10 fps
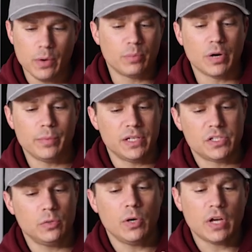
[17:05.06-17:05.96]
I would probably
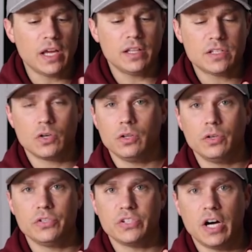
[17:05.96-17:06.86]
assume, okay, these are a
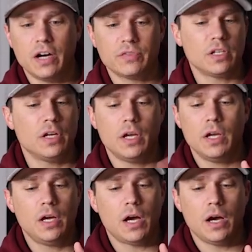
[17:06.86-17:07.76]
little soft.
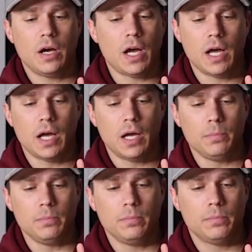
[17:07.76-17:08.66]

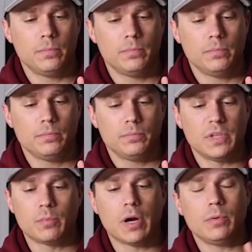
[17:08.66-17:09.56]

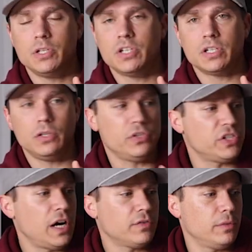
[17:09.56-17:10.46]
They're probably just a little
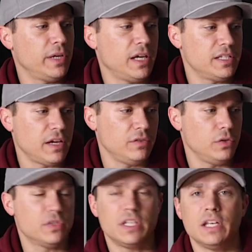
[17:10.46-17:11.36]
softer because I've
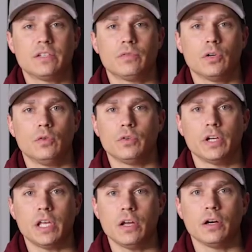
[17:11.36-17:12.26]
used these for over
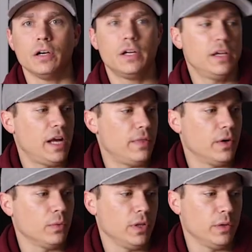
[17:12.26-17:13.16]
a year, and
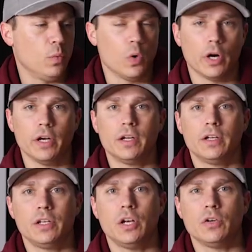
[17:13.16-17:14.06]
they're really worn.
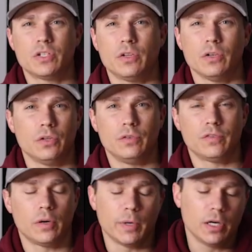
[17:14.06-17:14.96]
You know, so they're a little
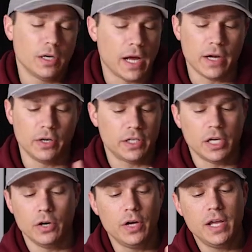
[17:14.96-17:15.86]
firmer. I don't, you
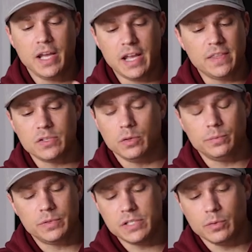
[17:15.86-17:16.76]
know, and these
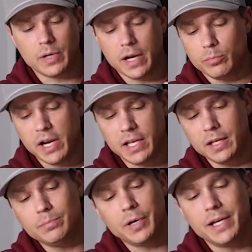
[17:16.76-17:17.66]
will kind of break
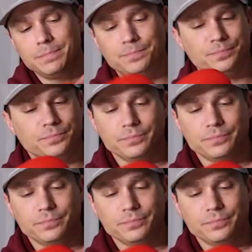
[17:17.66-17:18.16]
in, but